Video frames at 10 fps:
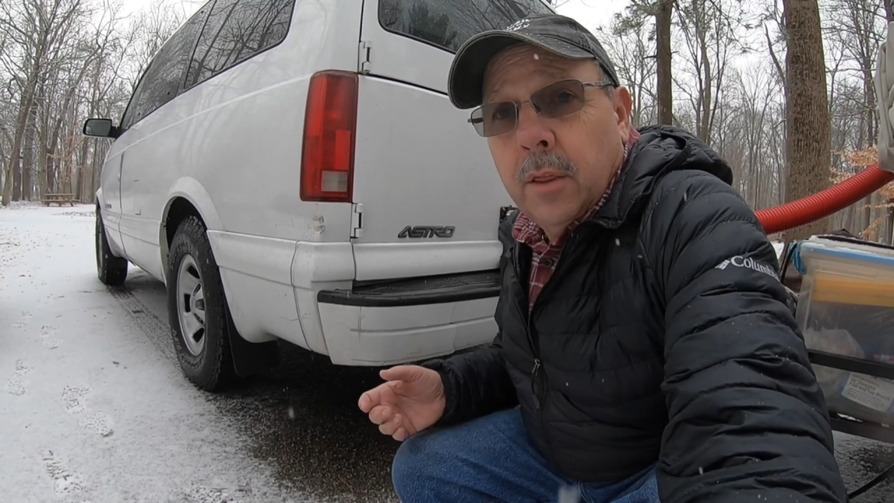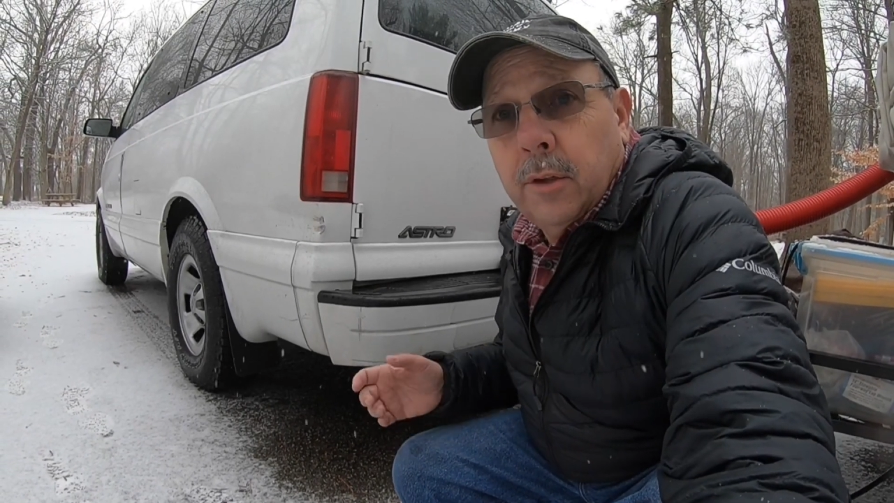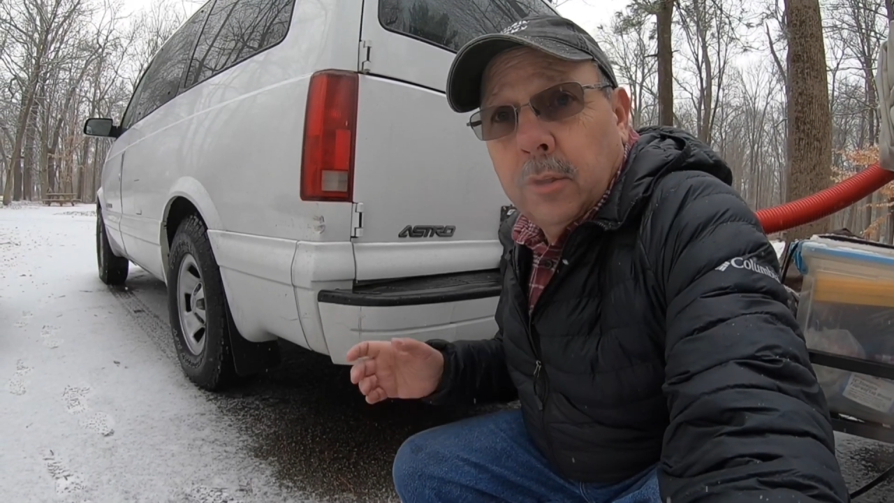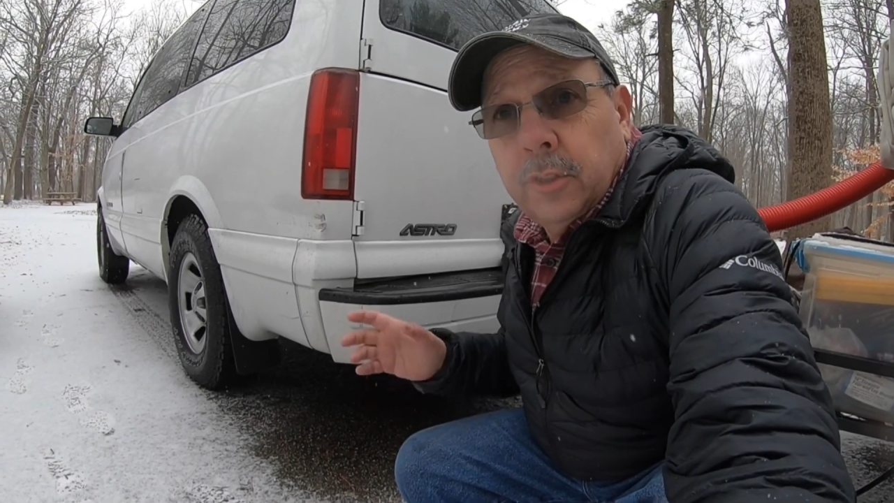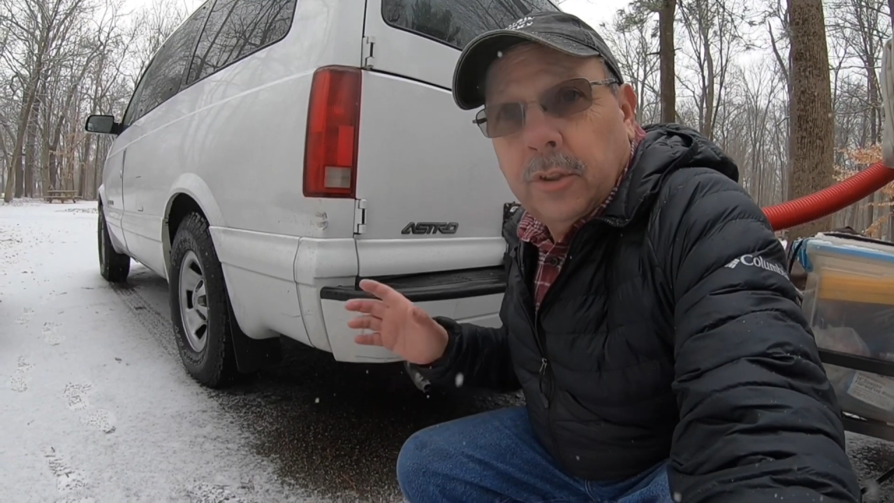
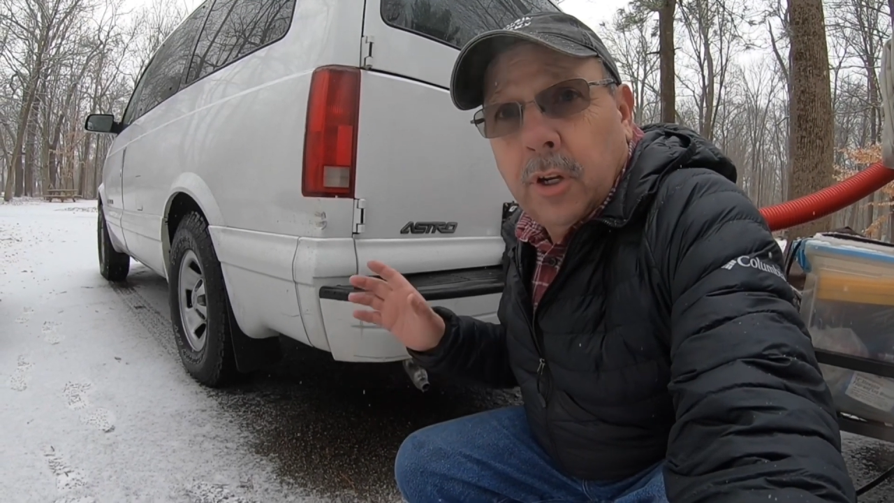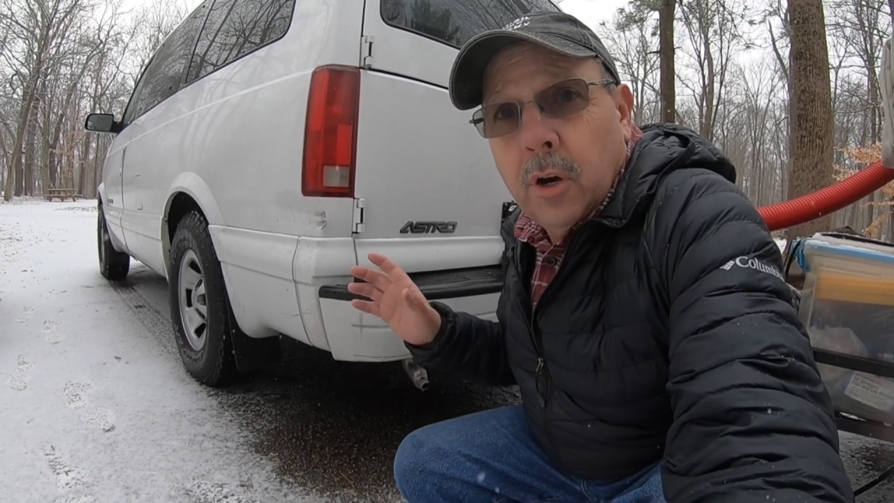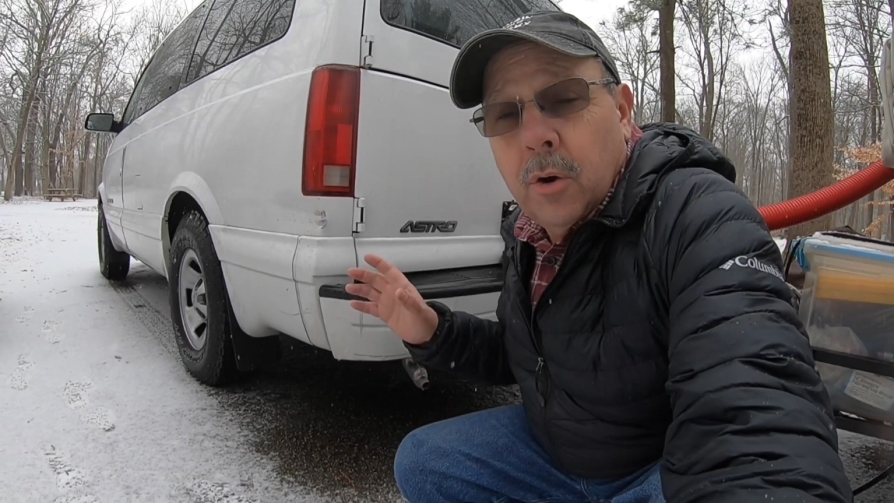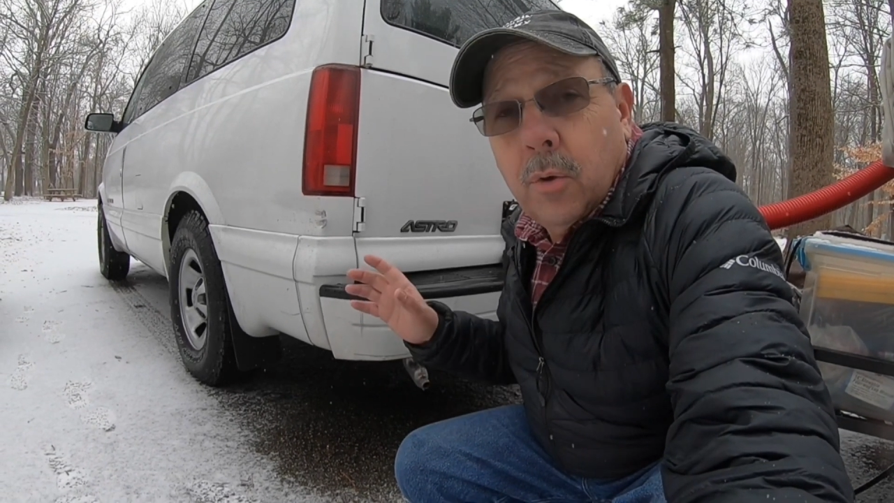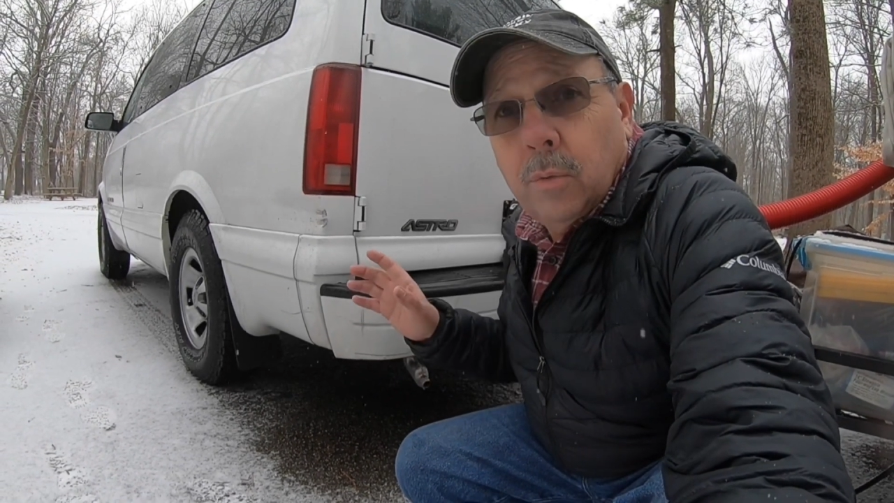there's
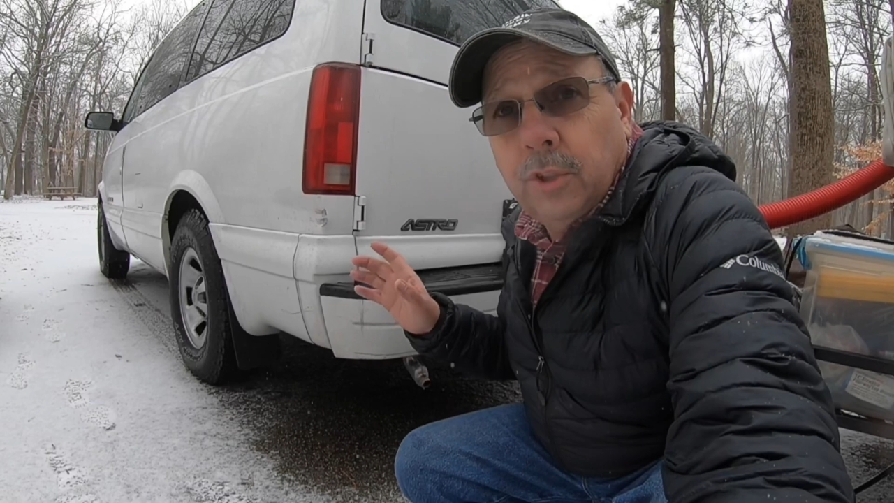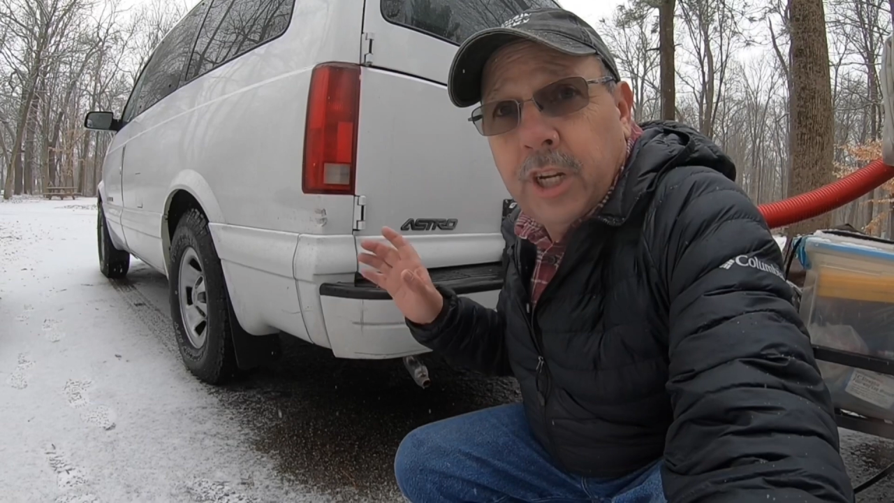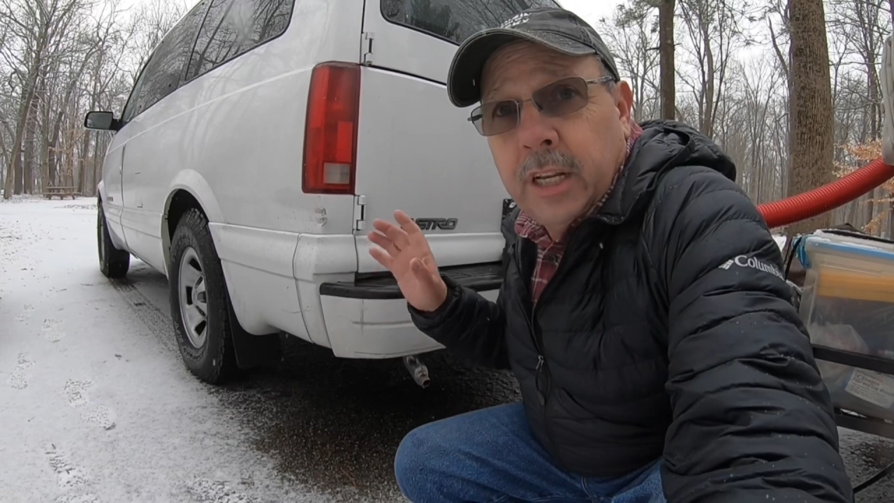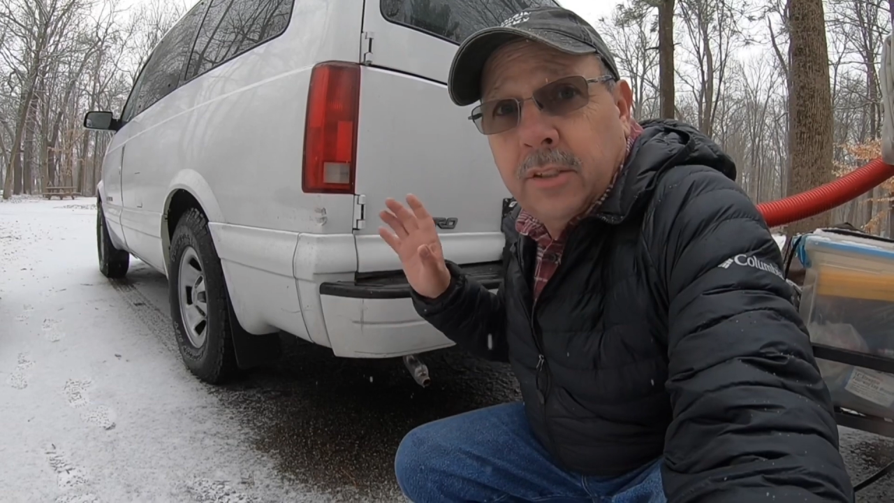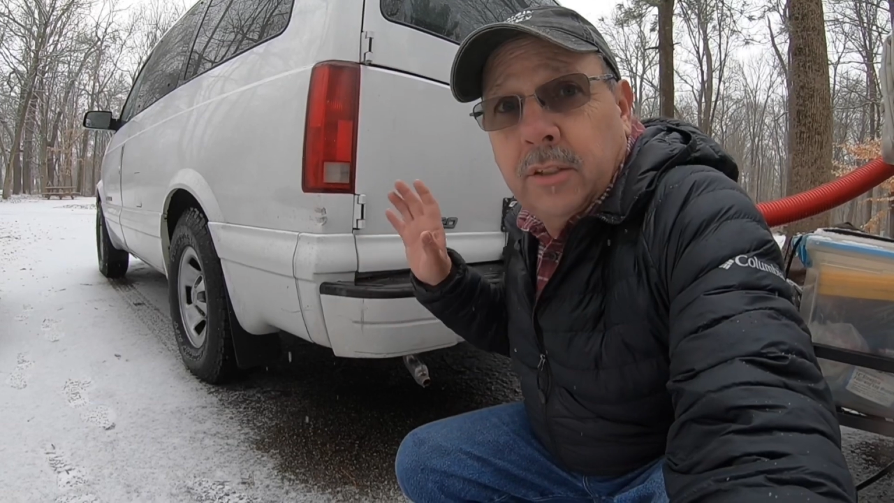no
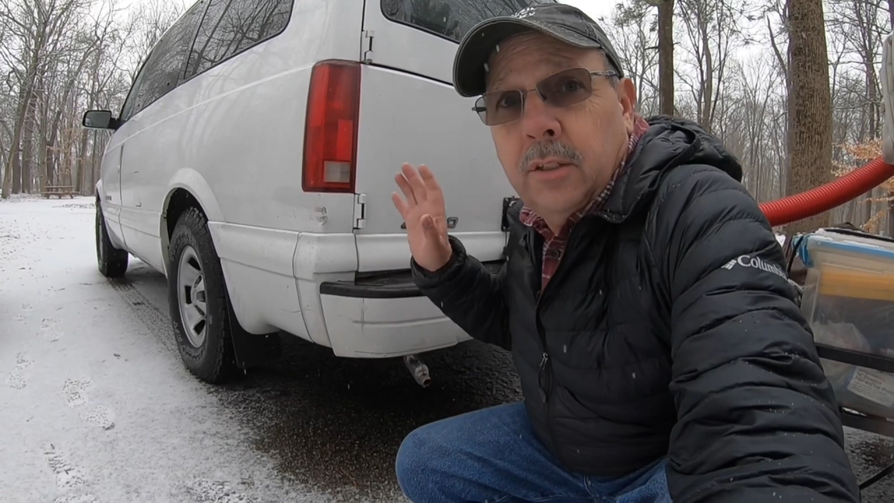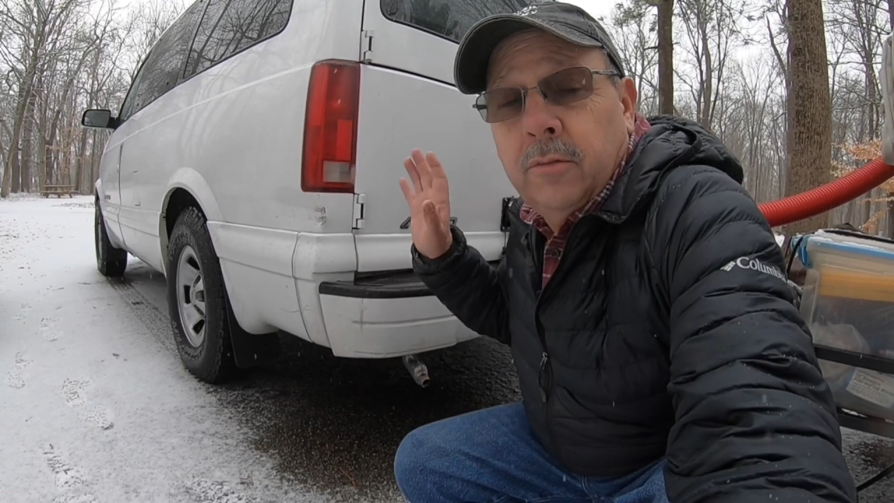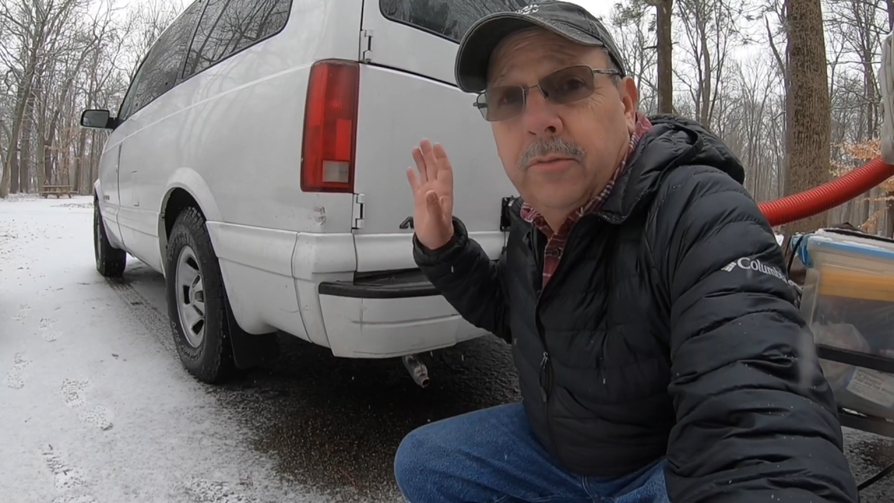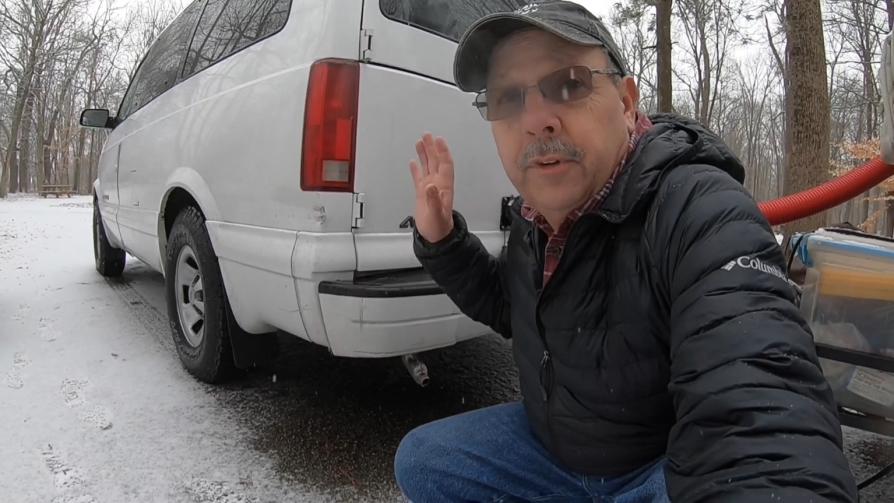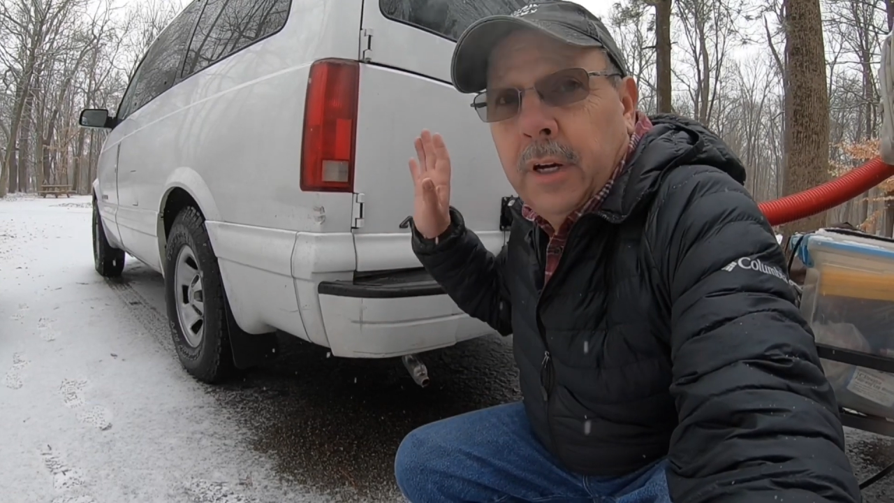chance
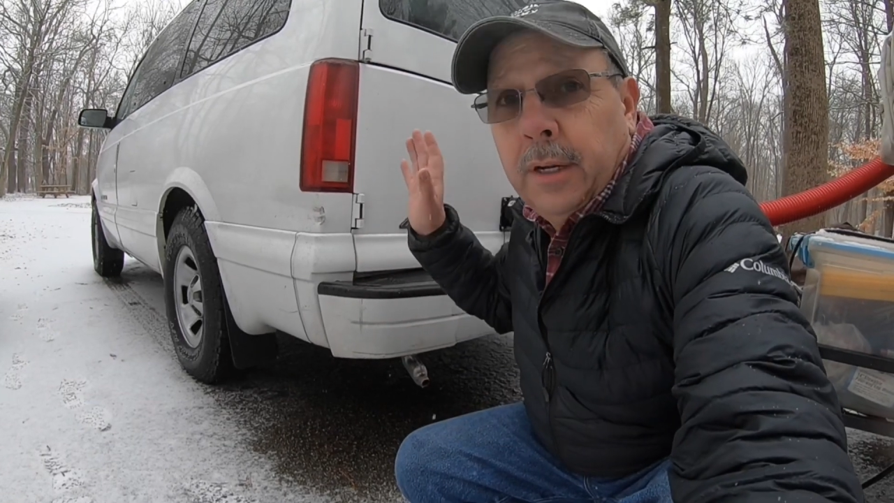of